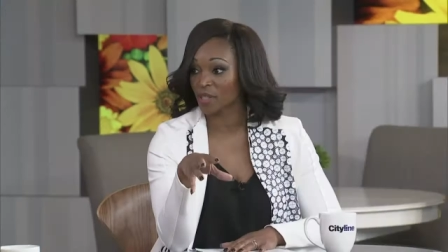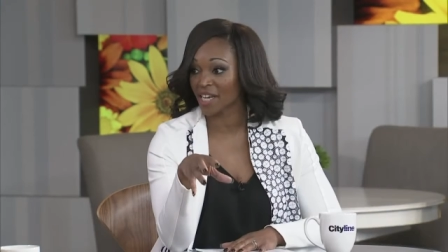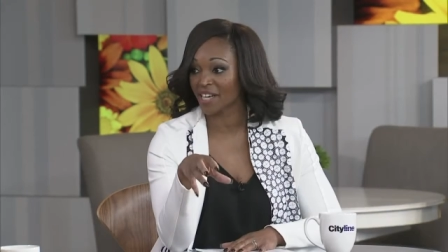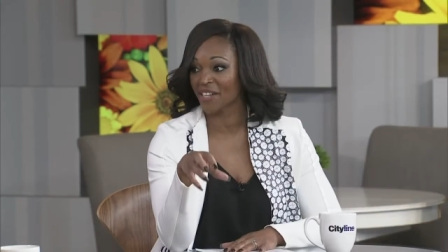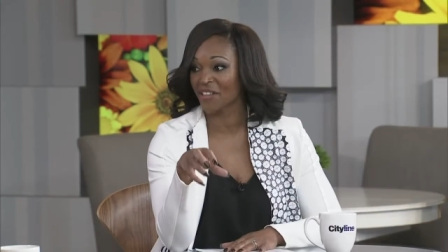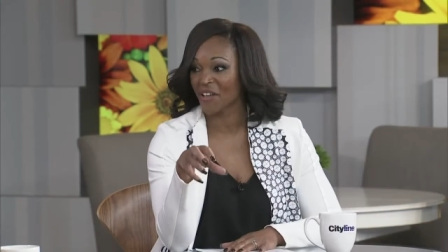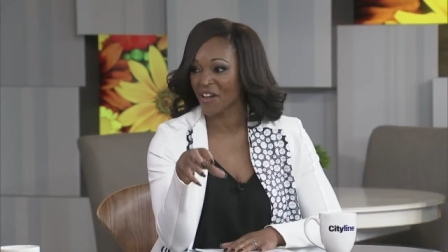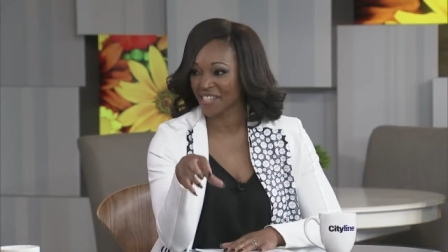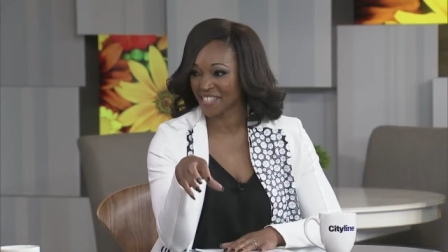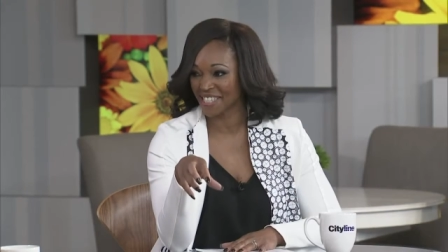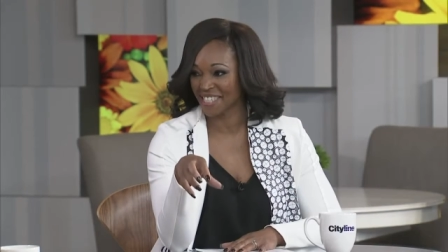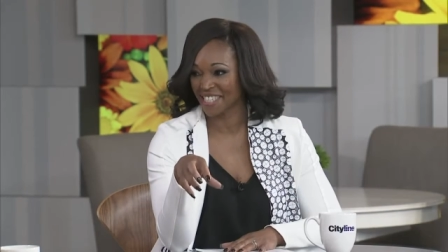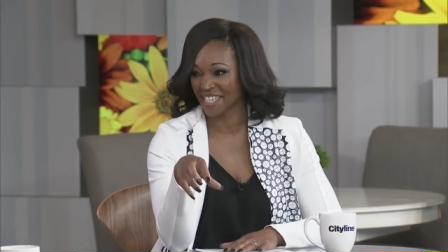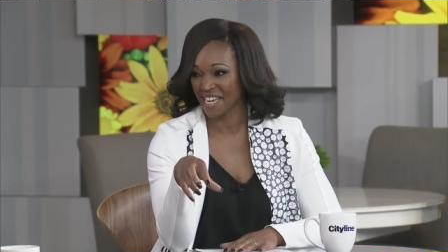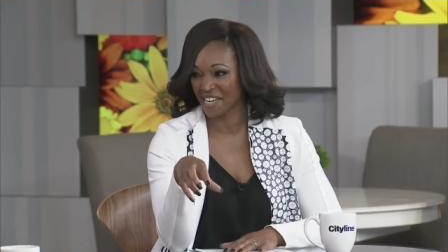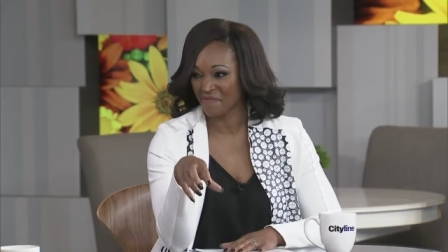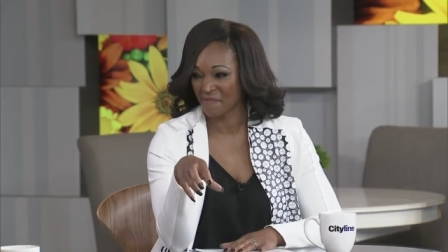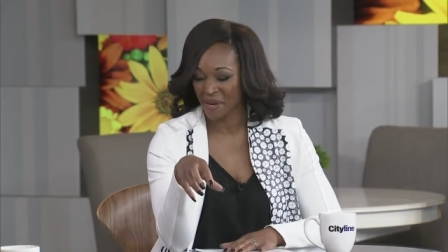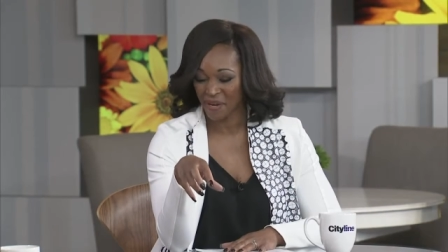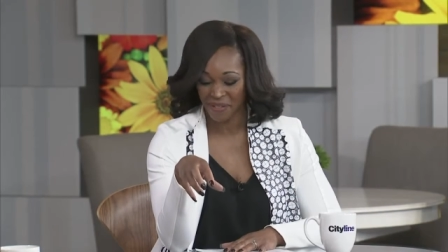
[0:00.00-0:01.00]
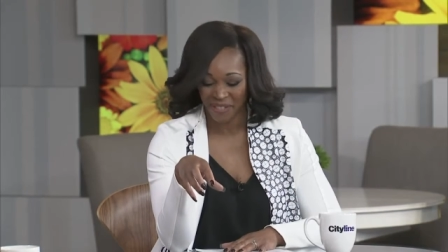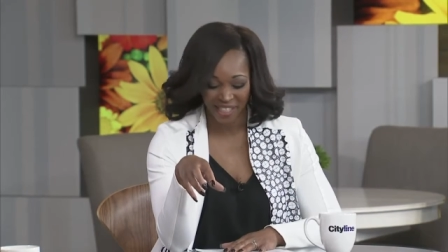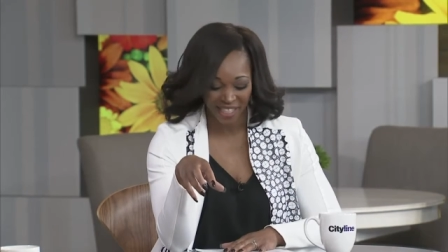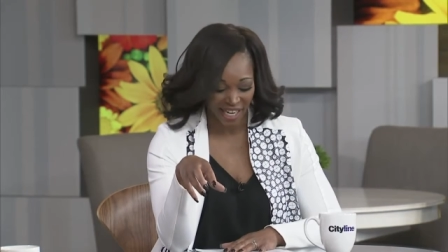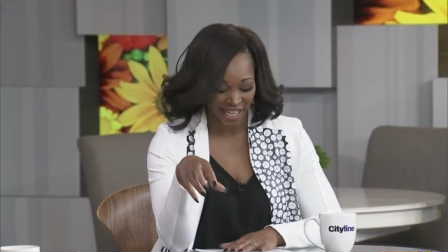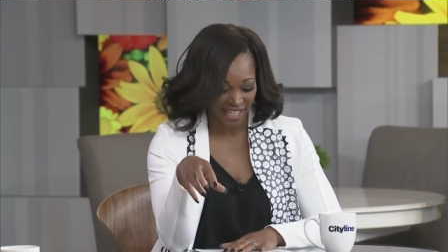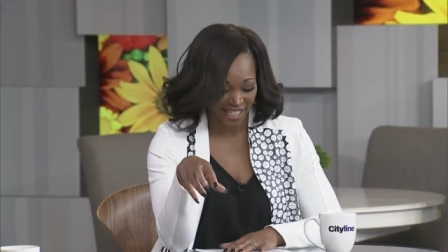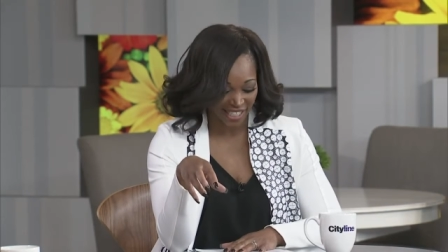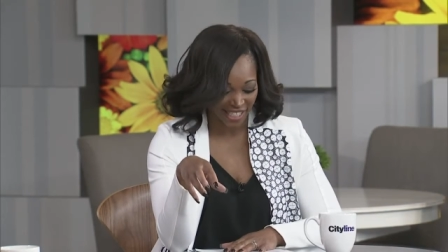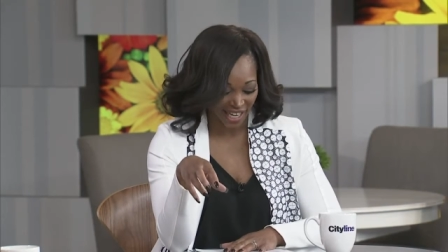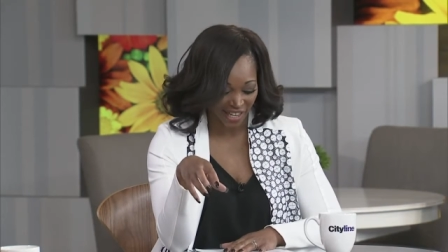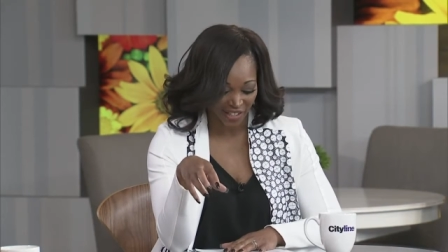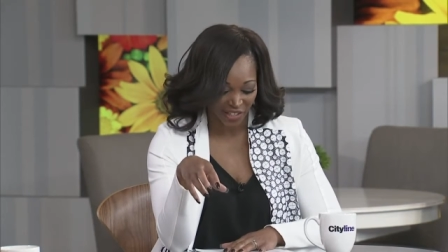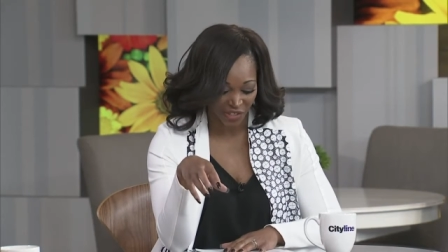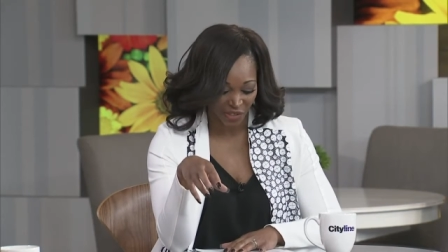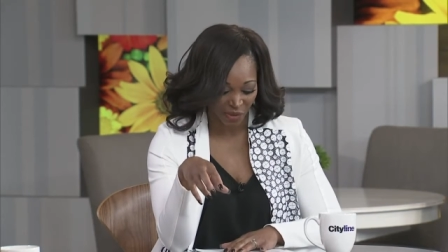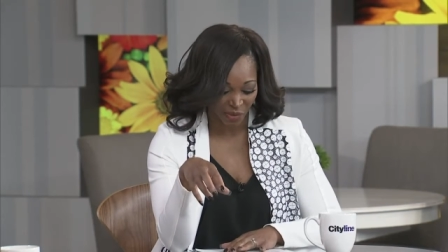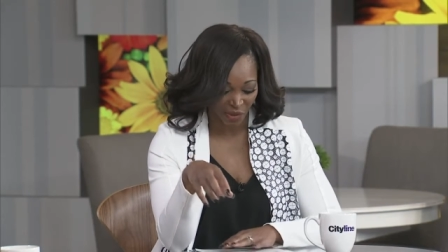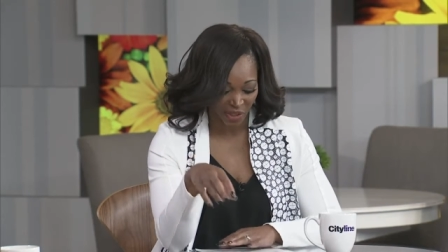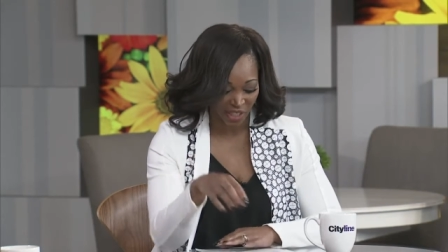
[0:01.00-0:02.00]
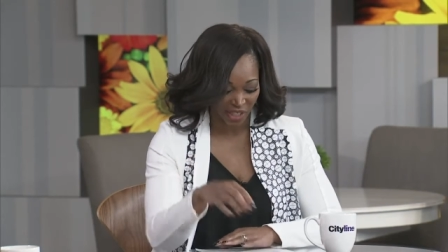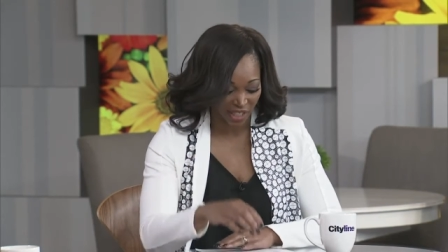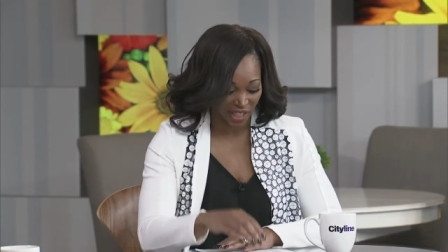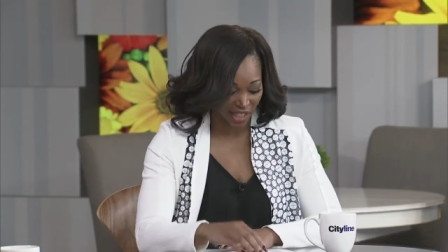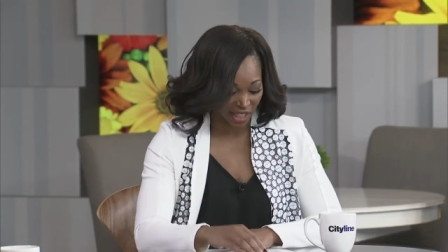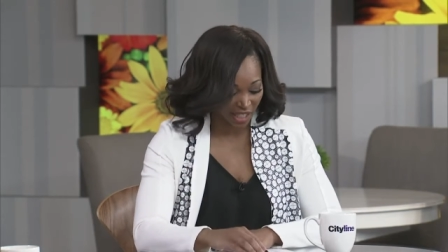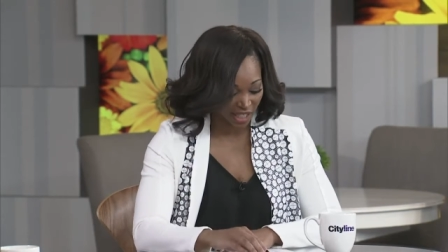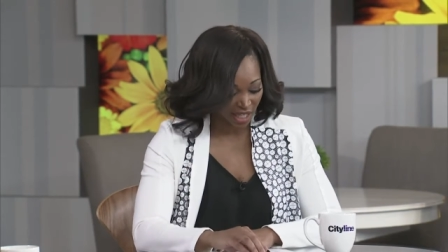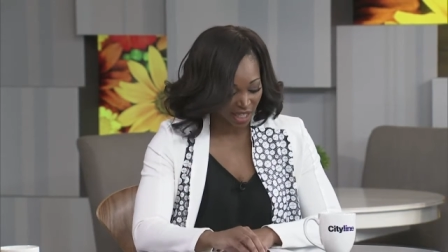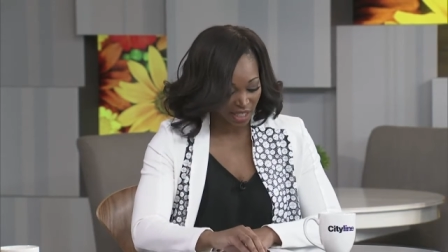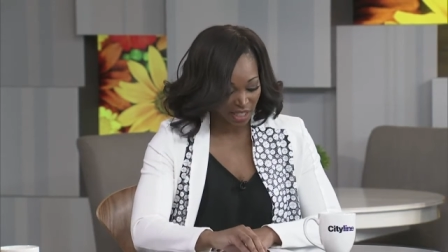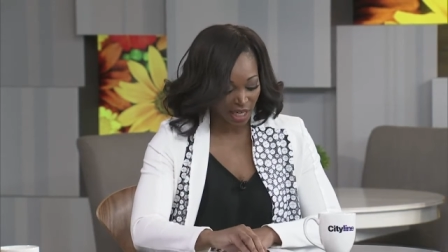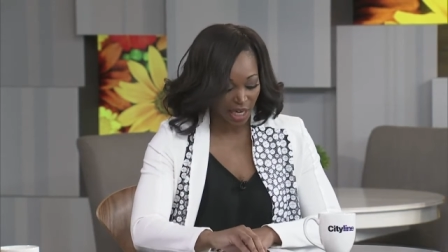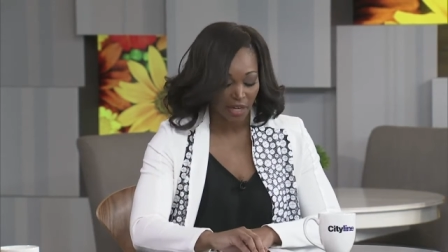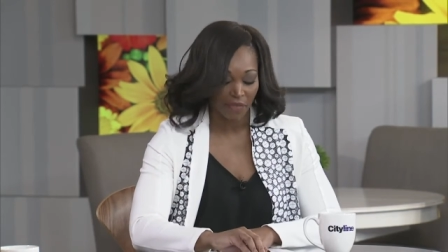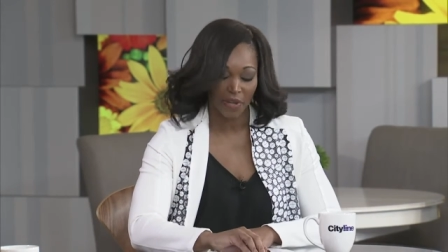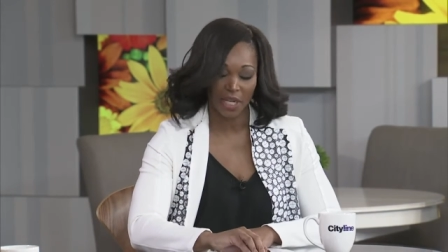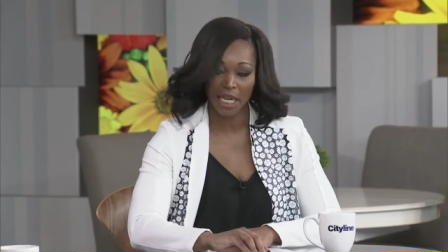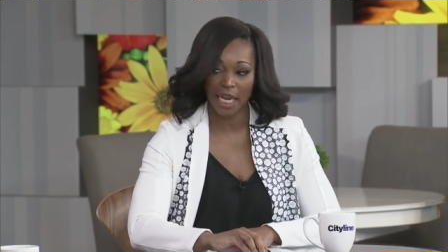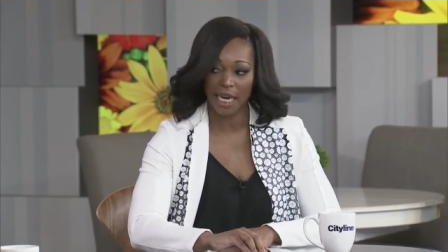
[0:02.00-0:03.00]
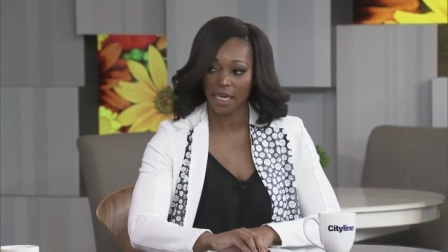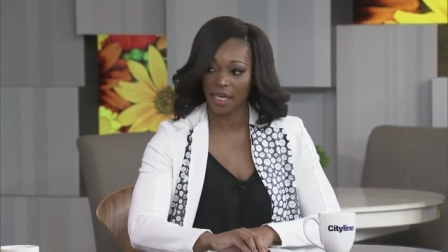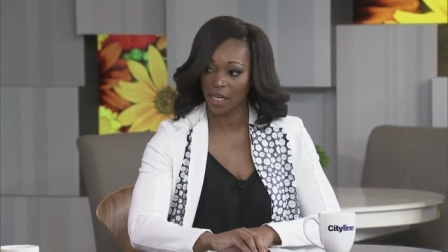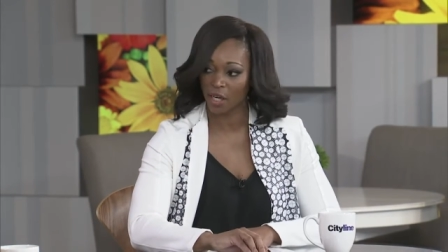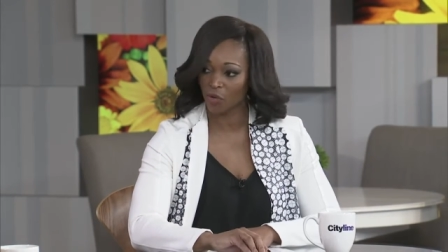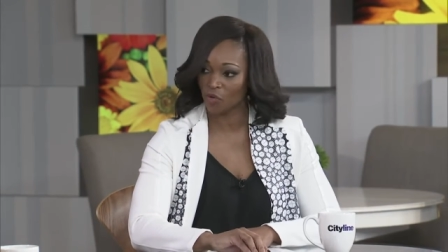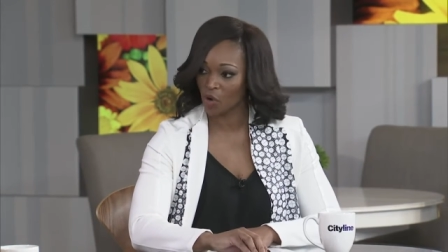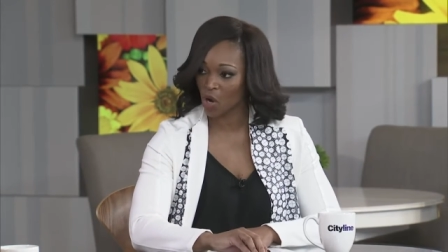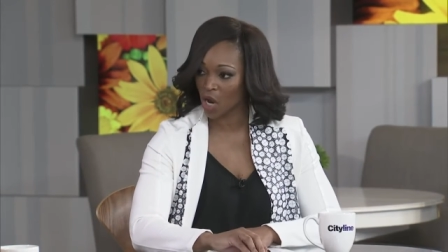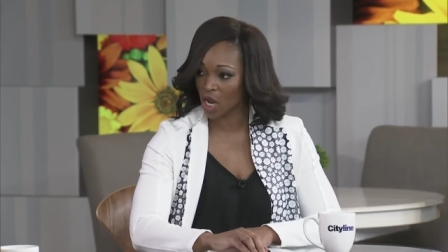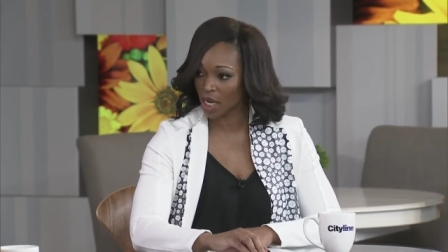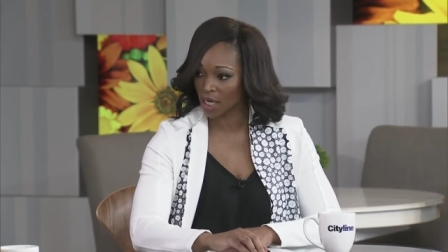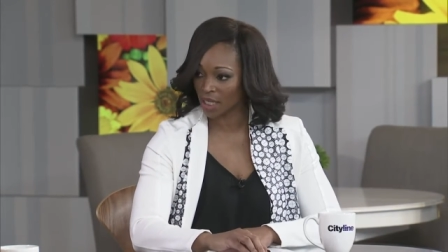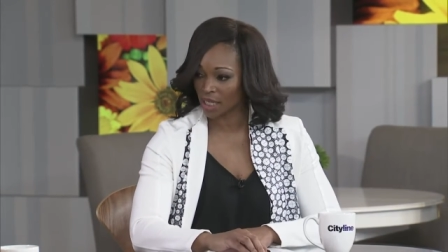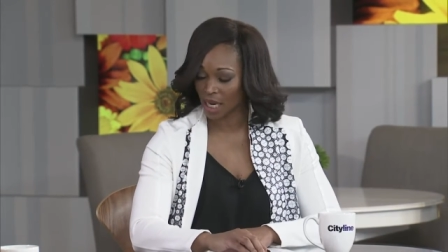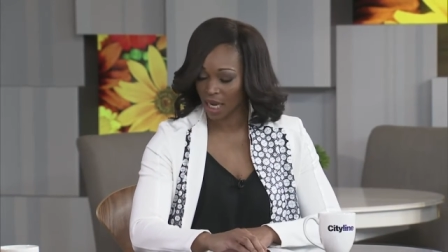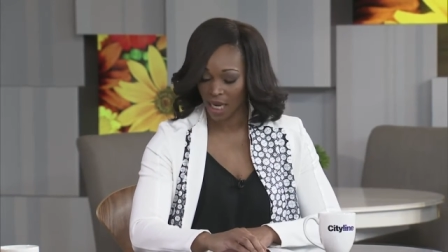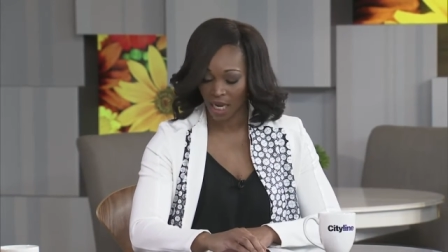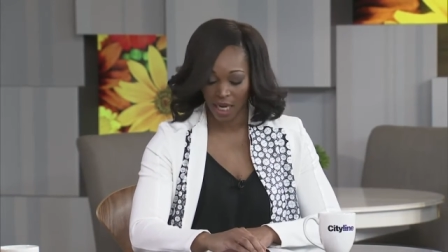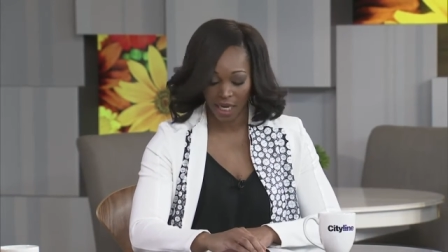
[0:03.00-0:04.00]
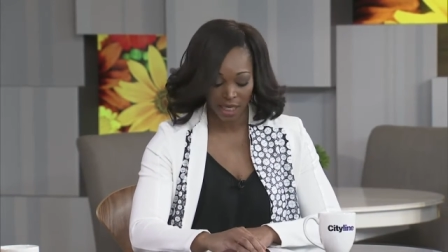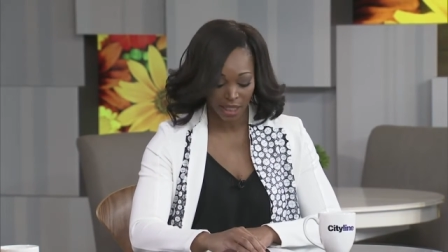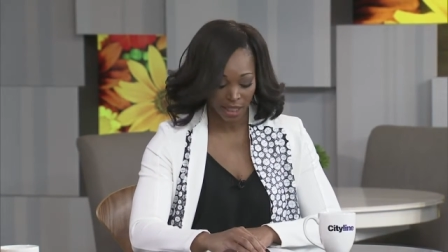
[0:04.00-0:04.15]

had a lot to say about it. I can tell it's a really kind of a lightning rod uh, uh-huh.